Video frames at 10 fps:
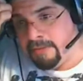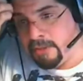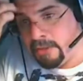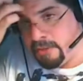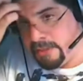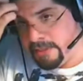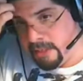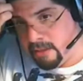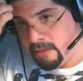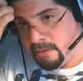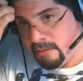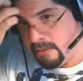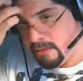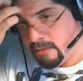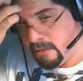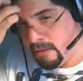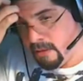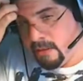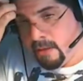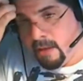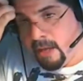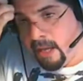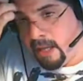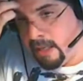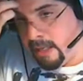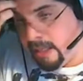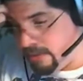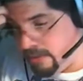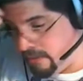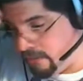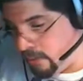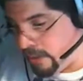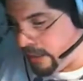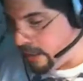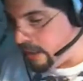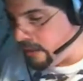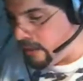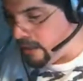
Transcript: surgery skill, and let's fork in.